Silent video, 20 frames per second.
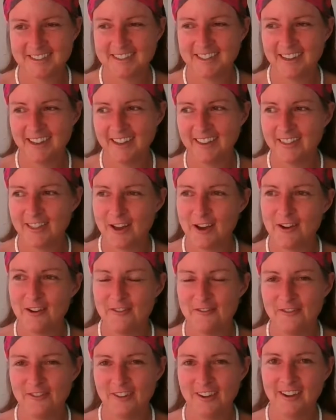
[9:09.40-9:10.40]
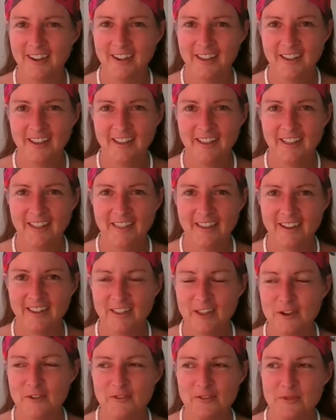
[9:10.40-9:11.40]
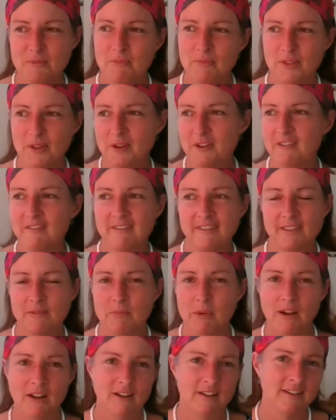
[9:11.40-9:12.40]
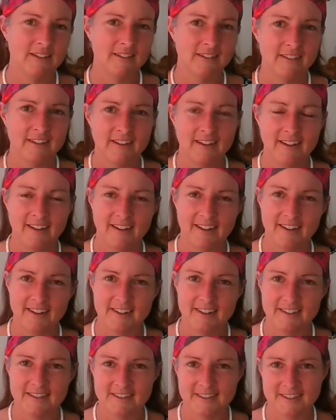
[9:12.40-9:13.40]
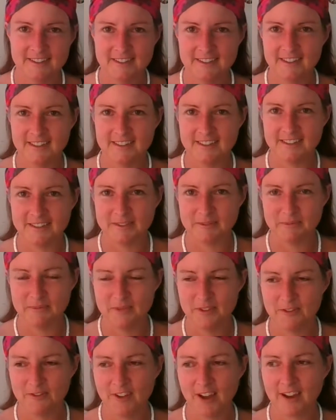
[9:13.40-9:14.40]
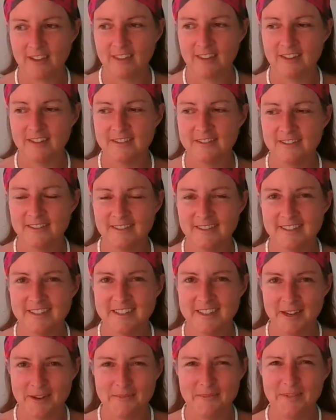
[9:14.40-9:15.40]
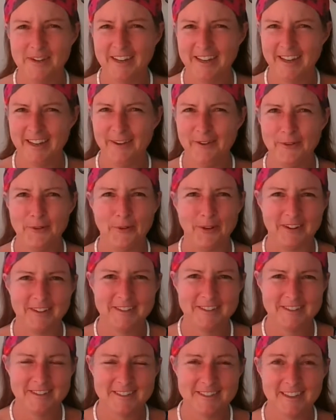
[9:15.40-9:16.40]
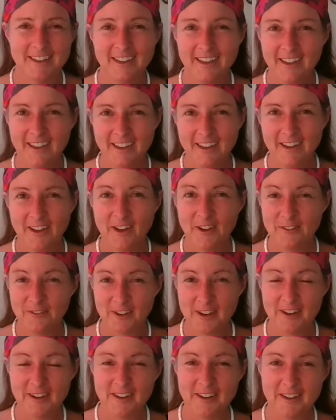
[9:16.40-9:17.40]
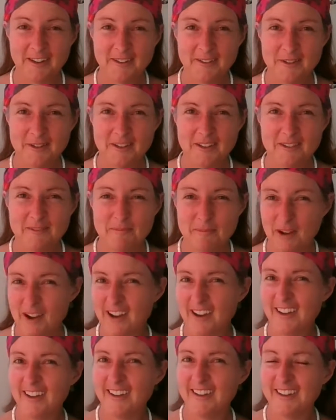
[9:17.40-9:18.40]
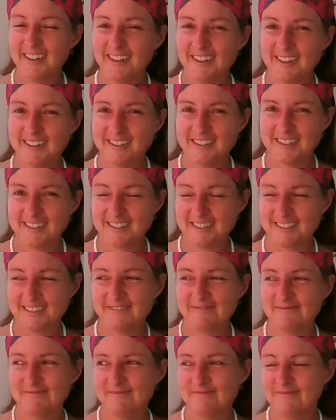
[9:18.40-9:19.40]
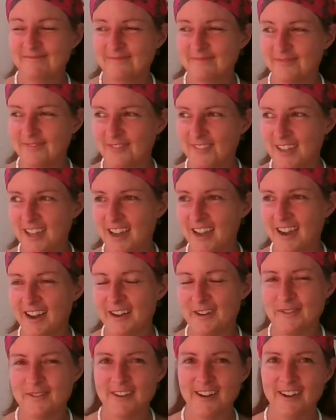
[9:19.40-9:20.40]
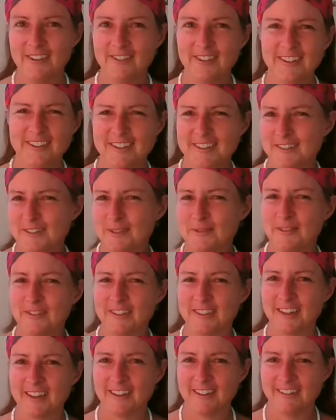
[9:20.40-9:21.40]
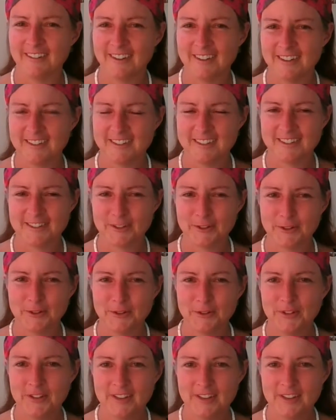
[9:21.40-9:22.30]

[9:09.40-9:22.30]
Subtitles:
love the pun and the fact that somebody was offended by it. I'm not really sure about that, right? So,